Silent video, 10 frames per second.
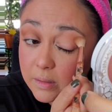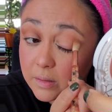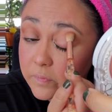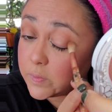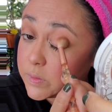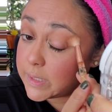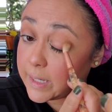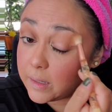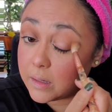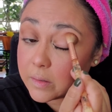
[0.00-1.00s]
if you
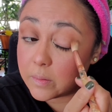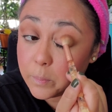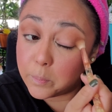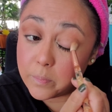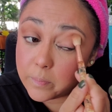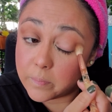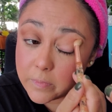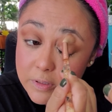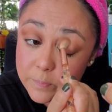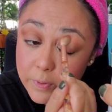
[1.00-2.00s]
take
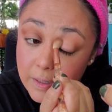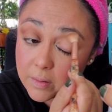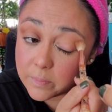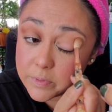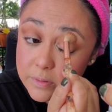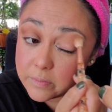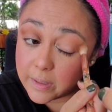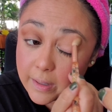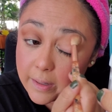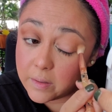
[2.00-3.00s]
this brown up too
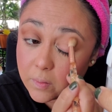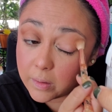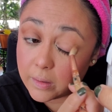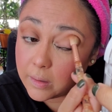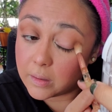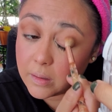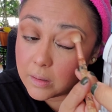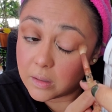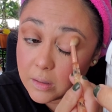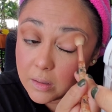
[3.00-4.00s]
high, you can
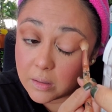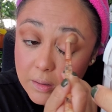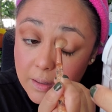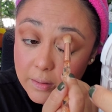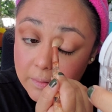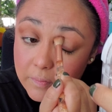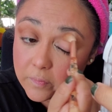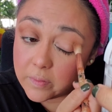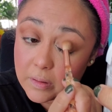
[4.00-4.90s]
kind of